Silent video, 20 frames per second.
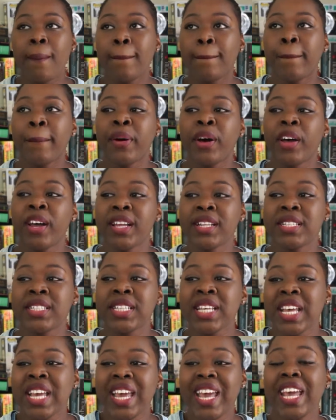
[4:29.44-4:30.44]
but
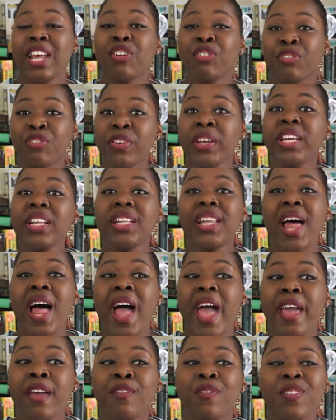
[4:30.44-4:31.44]
in real
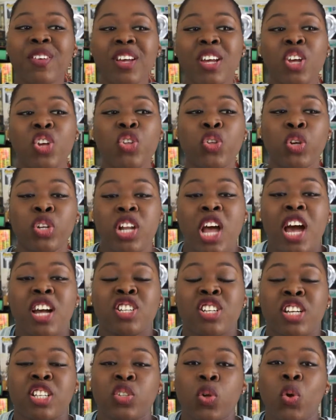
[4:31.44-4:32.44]
life, you not
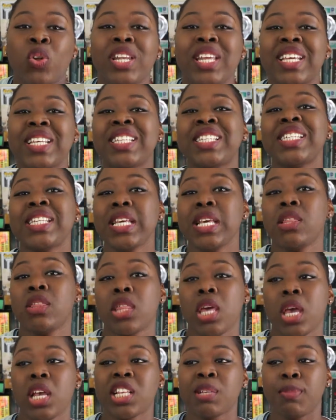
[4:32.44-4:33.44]
just only see
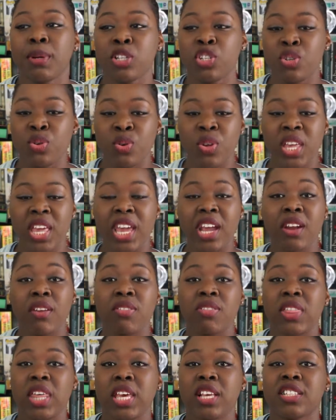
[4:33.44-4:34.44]
things, but you hear
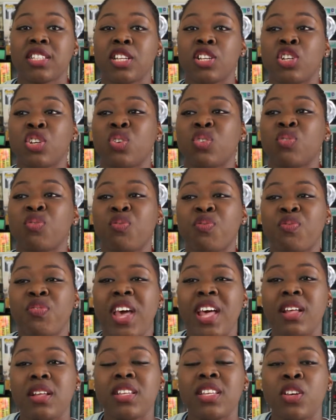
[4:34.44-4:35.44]
things, and you
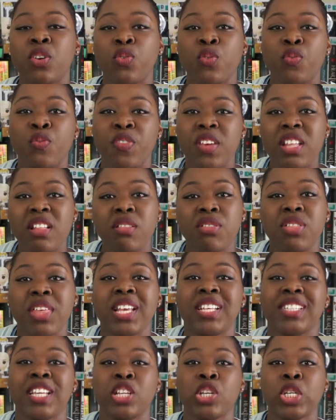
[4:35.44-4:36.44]
feel
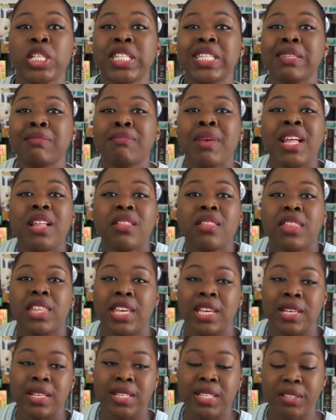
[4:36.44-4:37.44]
things, and you smell
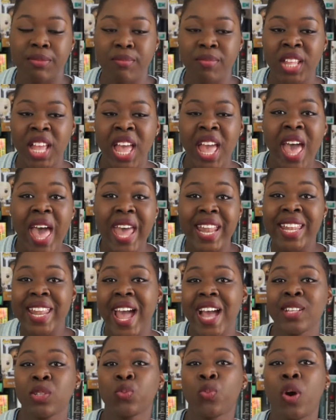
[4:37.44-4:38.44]
things. And
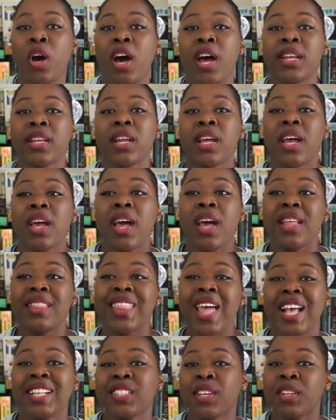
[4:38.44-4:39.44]
that's
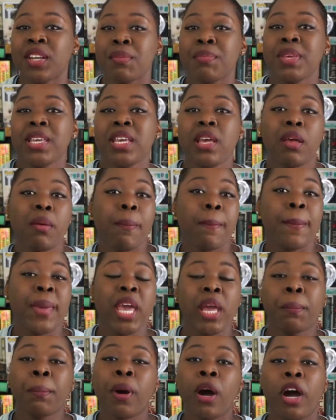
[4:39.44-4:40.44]
going to be a
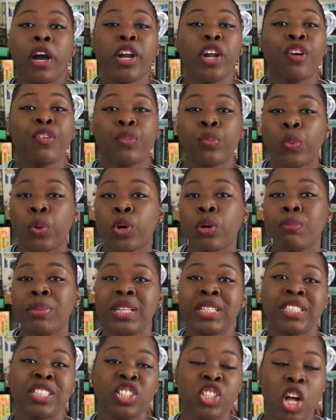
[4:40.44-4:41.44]
big part of world
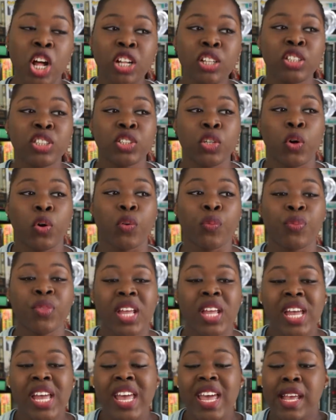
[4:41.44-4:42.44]
building also.
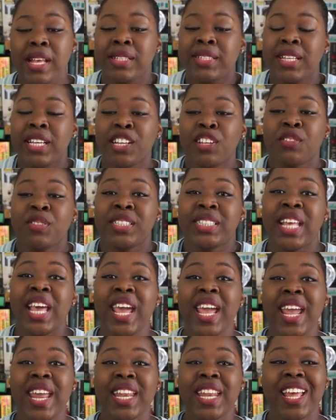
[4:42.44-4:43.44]
Instead of
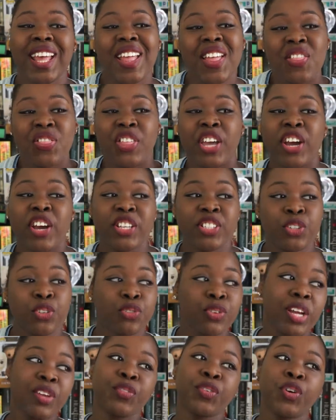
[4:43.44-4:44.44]
saying there's a
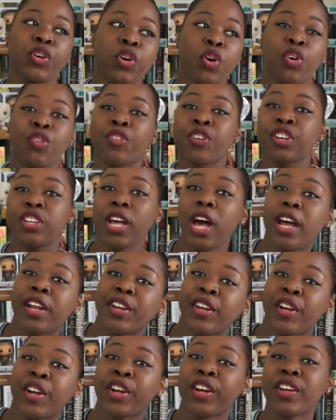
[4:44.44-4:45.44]
river over
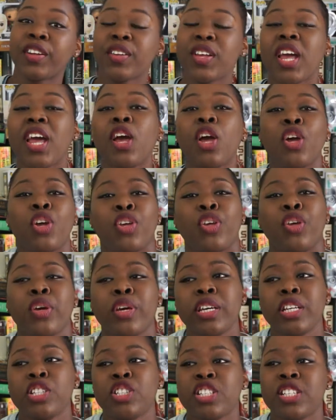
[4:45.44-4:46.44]
yonder, You
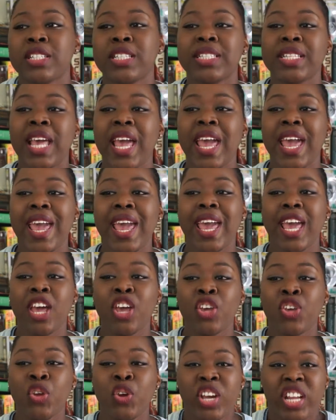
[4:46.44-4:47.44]
could just say
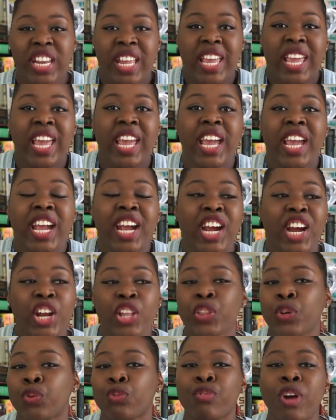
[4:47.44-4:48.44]
you could hear
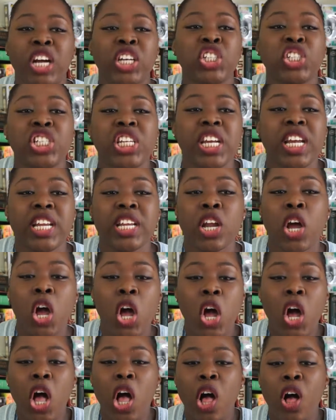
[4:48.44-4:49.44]
the rushing
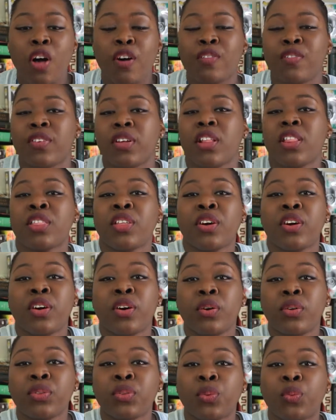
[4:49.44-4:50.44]
of
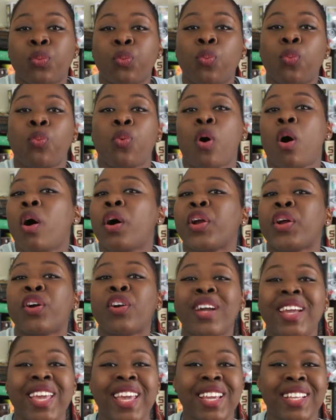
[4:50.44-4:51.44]
the water
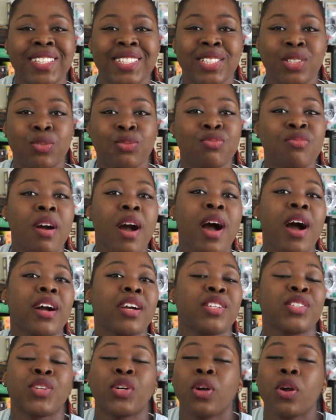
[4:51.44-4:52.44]
against the
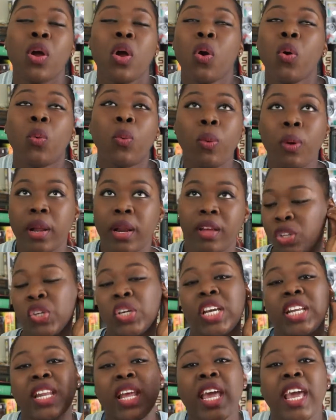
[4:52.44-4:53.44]
rocks or whatever. You
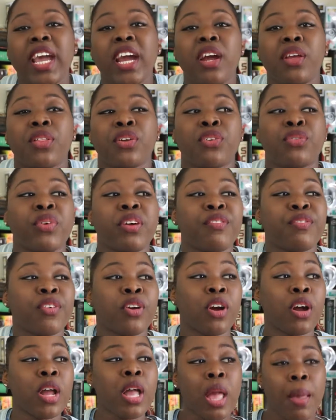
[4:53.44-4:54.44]
can hear the
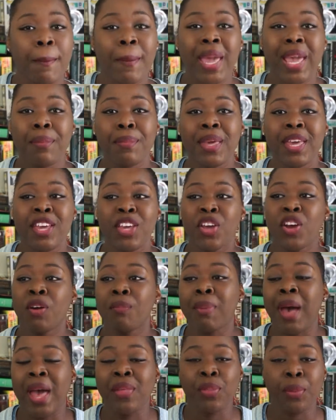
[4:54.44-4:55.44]
river. Maybe you're
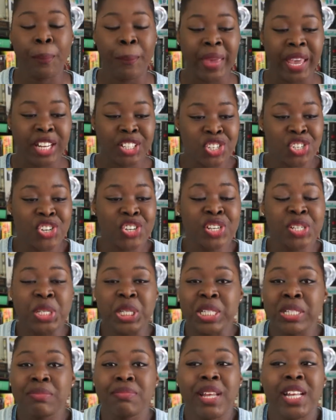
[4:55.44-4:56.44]
by the beach and you could
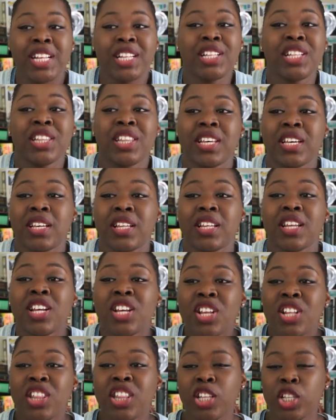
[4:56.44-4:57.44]
smell the
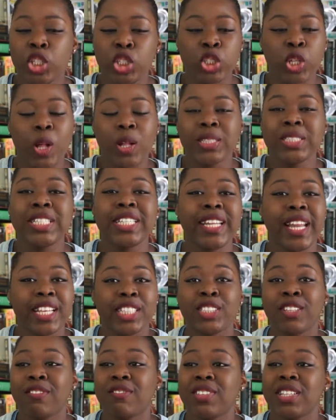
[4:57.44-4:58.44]

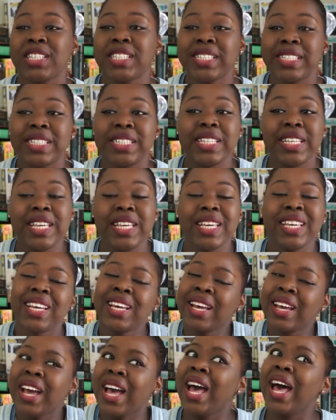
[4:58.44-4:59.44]
saltiness of the sea.
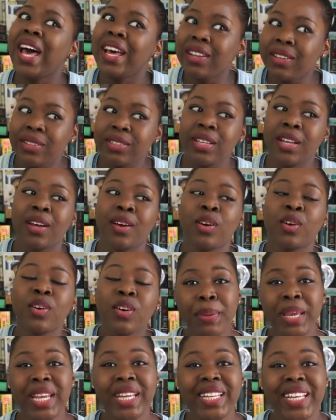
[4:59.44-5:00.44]
I don't know.
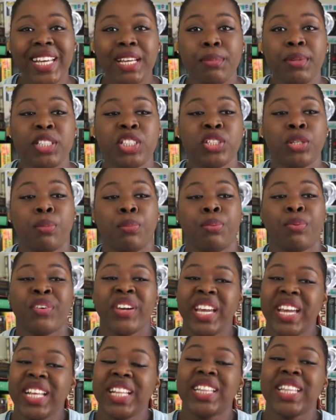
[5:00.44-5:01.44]
Being able to
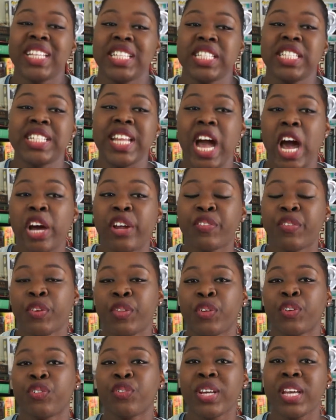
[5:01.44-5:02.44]
break this down for
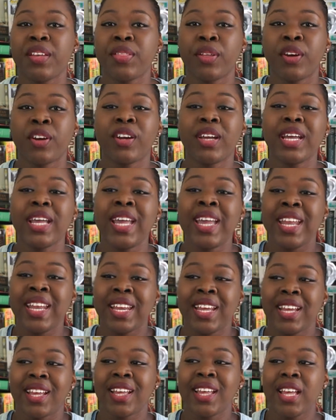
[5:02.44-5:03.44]
the reader
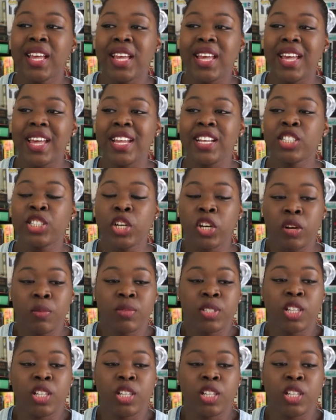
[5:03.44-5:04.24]
in terms